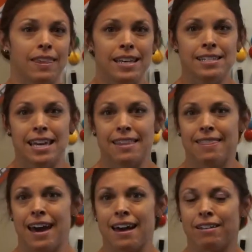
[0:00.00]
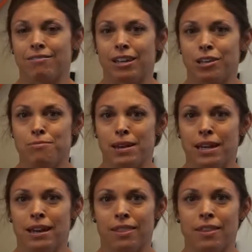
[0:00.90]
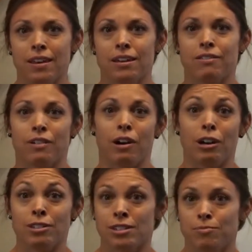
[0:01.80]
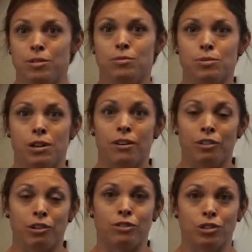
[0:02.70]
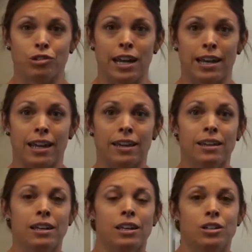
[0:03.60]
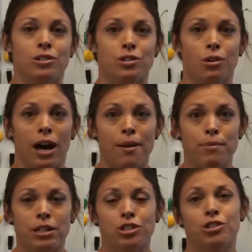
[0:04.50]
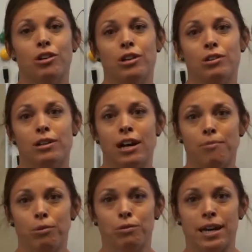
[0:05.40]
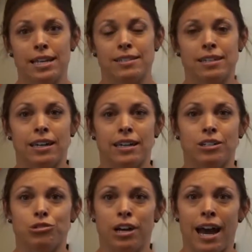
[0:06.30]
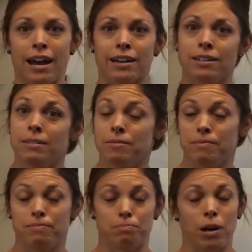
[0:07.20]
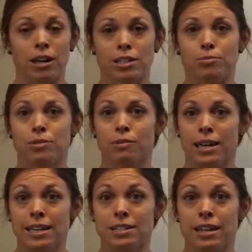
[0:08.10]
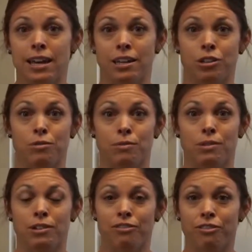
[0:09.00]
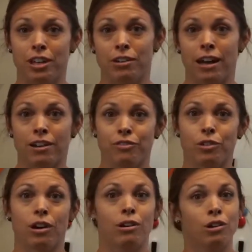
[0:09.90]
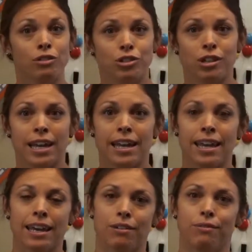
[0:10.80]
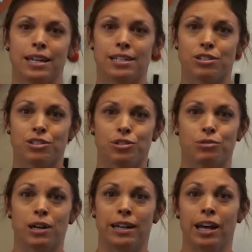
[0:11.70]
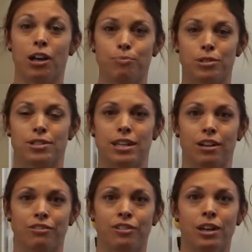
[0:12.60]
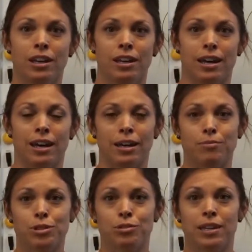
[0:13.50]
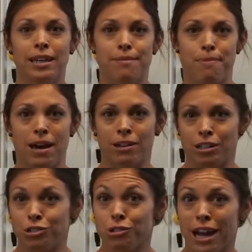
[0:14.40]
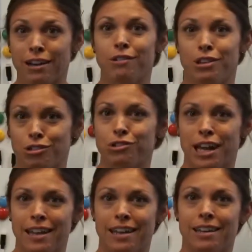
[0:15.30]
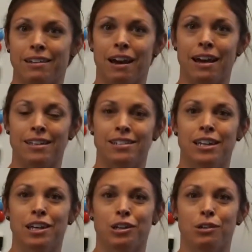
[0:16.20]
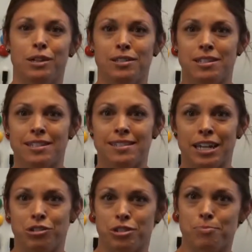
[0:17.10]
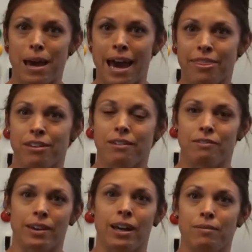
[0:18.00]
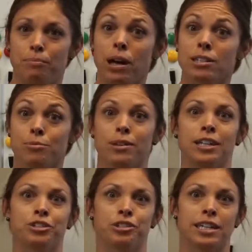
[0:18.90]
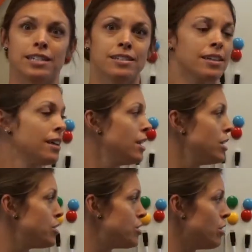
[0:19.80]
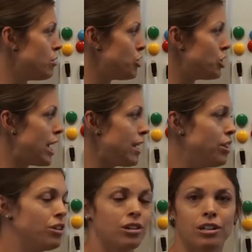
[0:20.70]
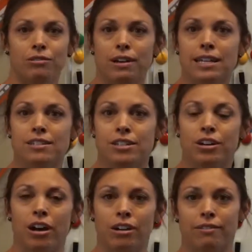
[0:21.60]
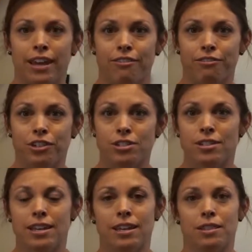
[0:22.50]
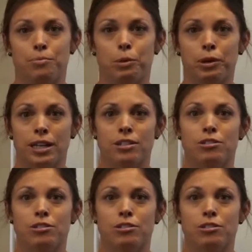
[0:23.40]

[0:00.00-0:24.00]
Things like that that you may not think of are symptoms of overtraining. So I'm going to show you a couple ways to kind of track possible ways that you can figure out if you are overtraining and ways to kind of help yourself so you can get back on track with your training and not go into this dangerous path of possible injuries. So checking your resting heart rate first thing in the morning.